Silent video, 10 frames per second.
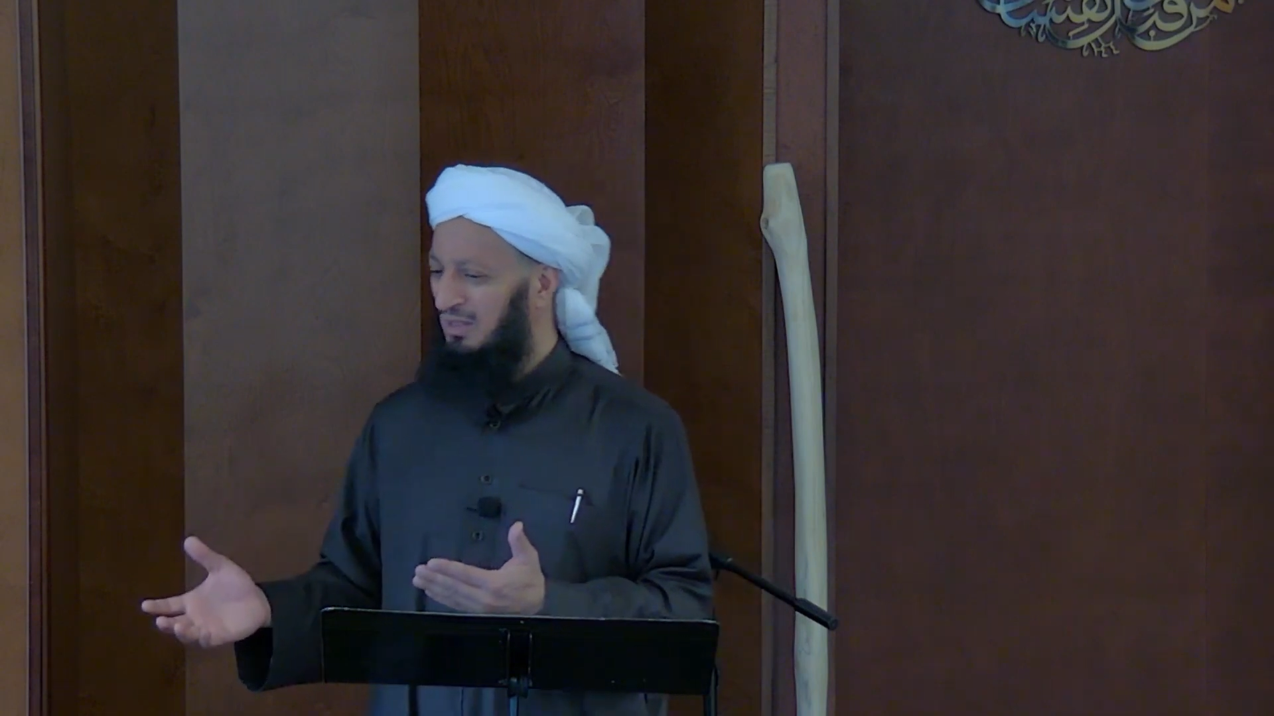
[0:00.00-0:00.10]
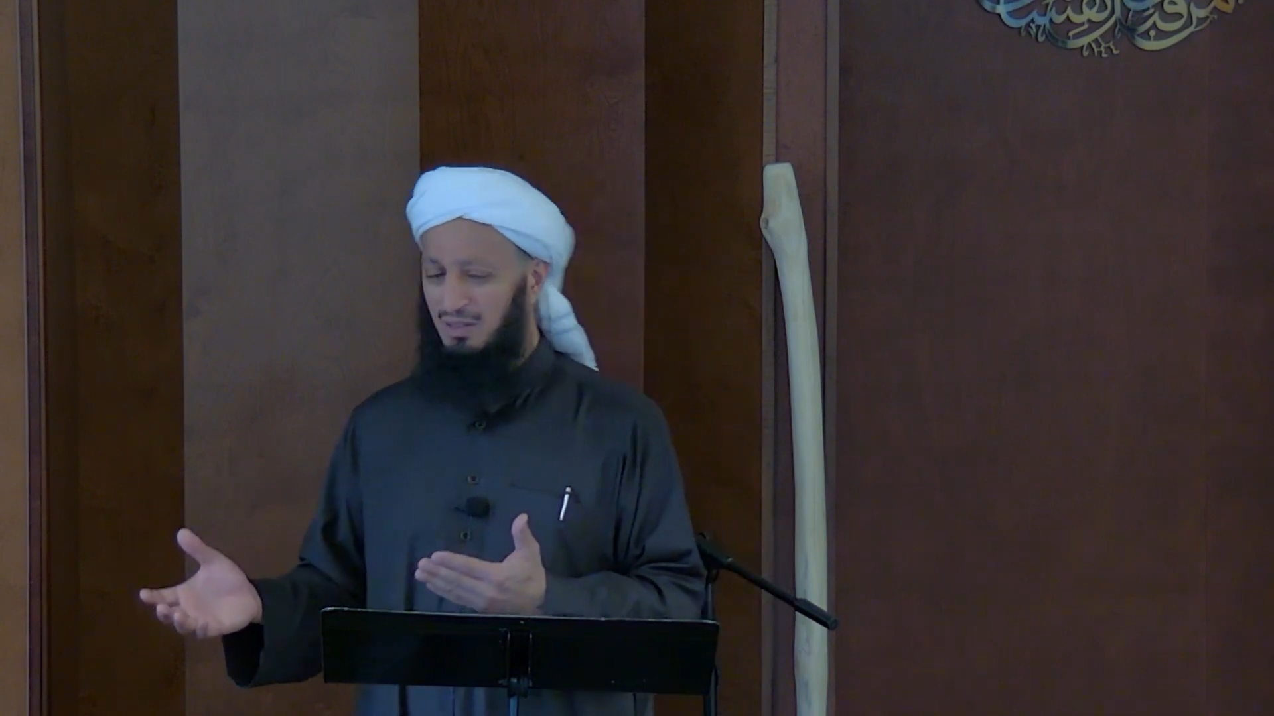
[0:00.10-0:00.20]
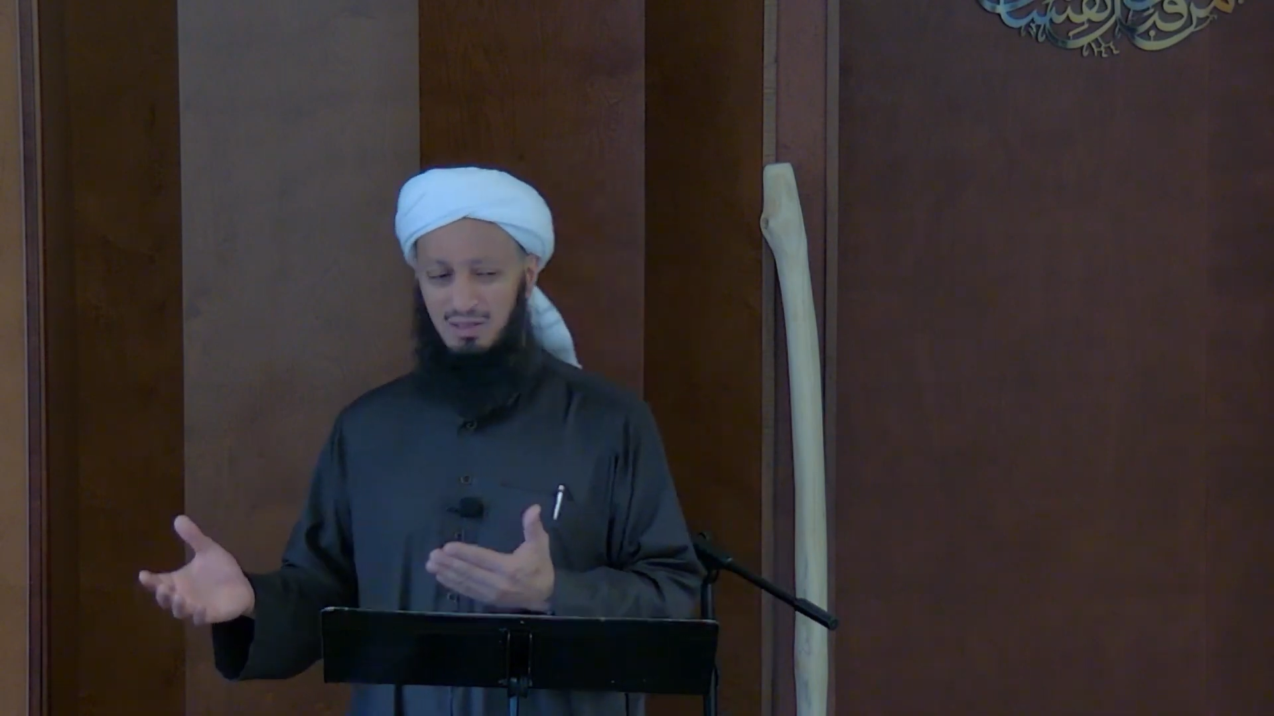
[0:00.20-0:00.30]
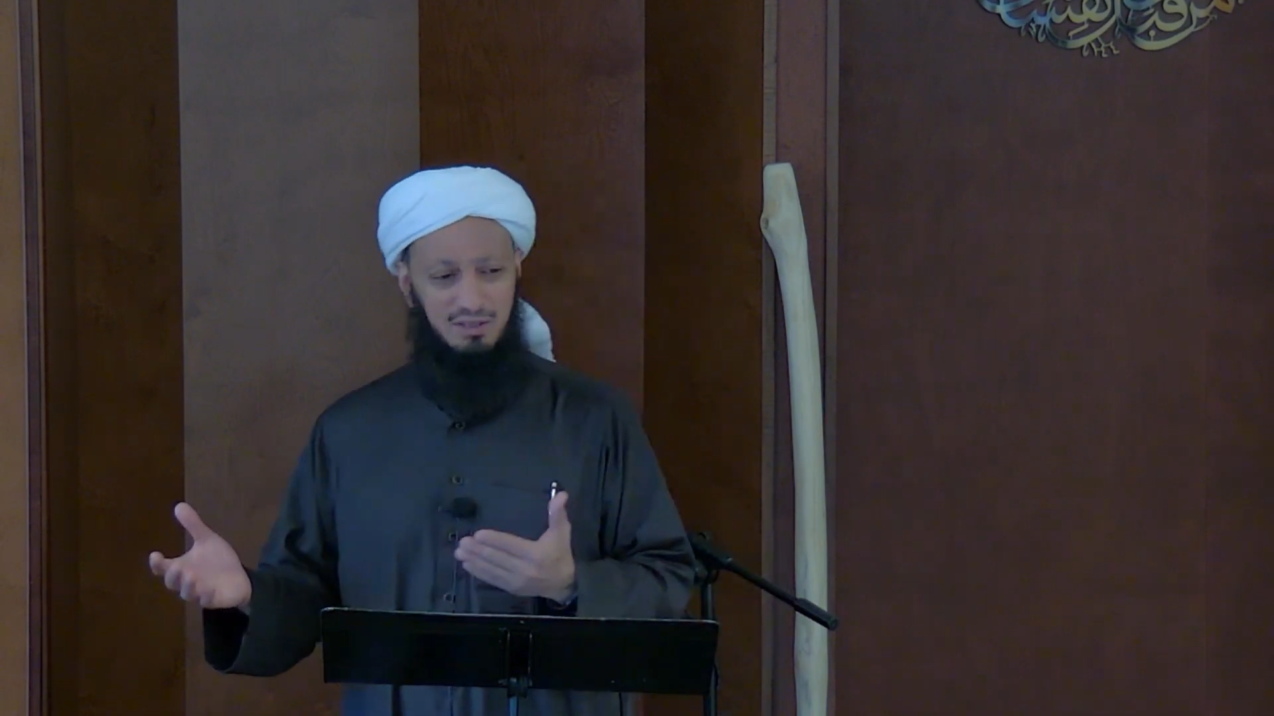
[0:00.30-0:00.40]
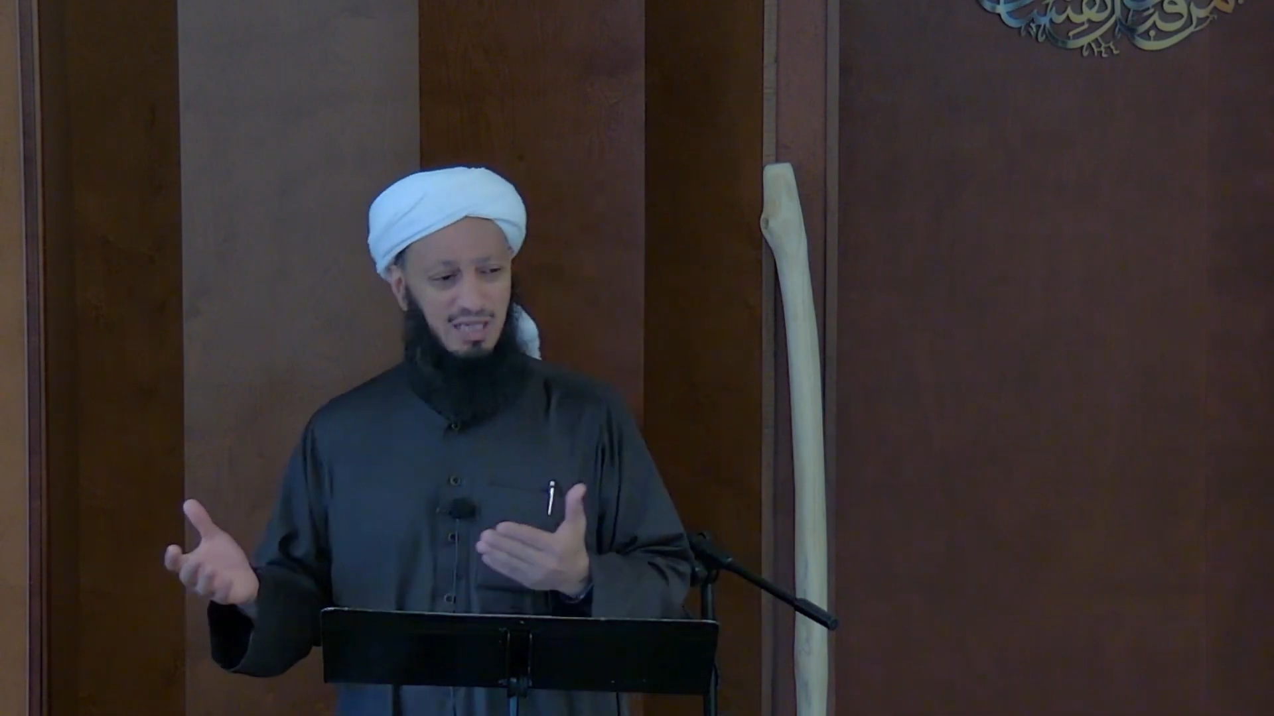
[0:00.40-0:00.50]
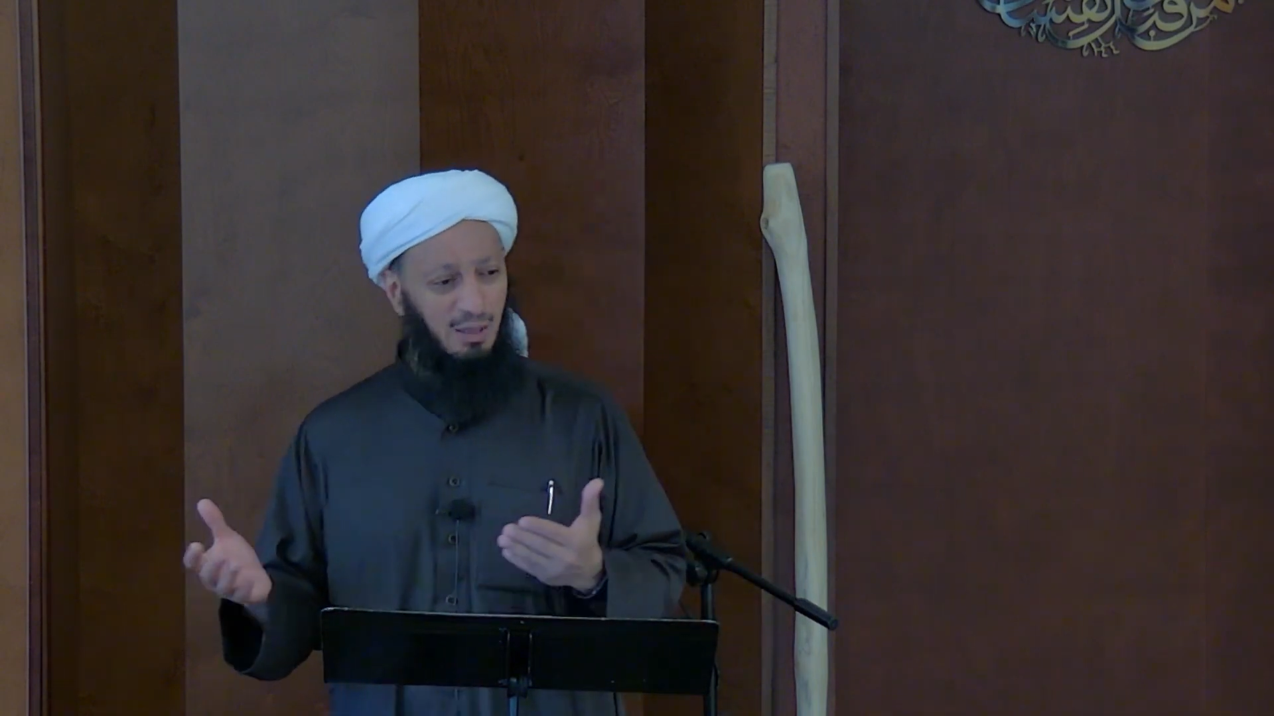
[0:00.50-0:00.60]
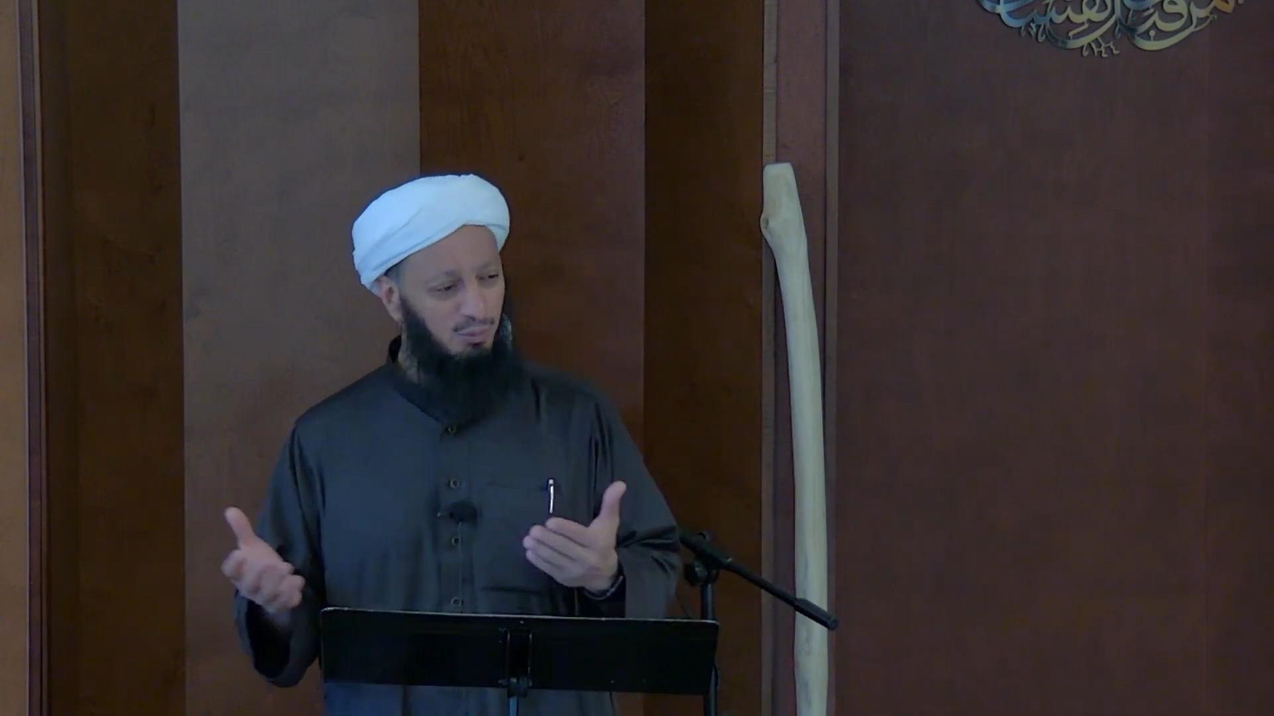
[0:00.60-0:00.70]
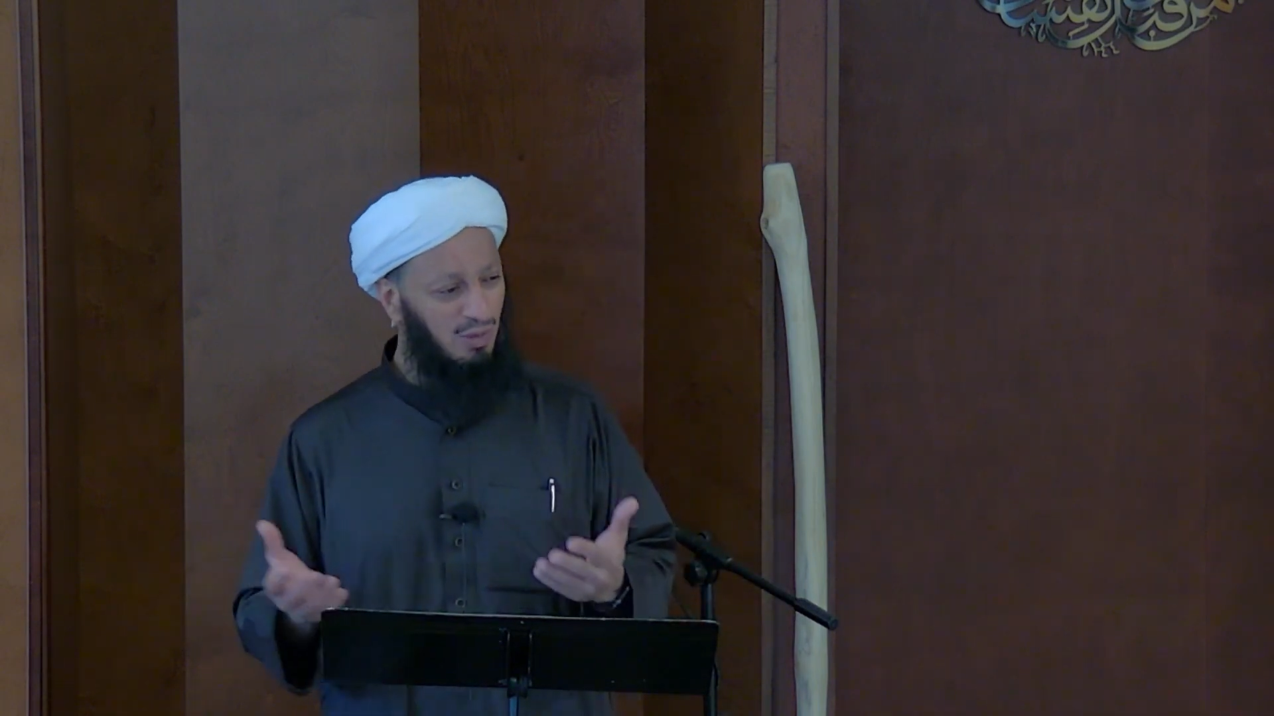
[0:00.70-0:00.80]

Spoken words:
Allah's help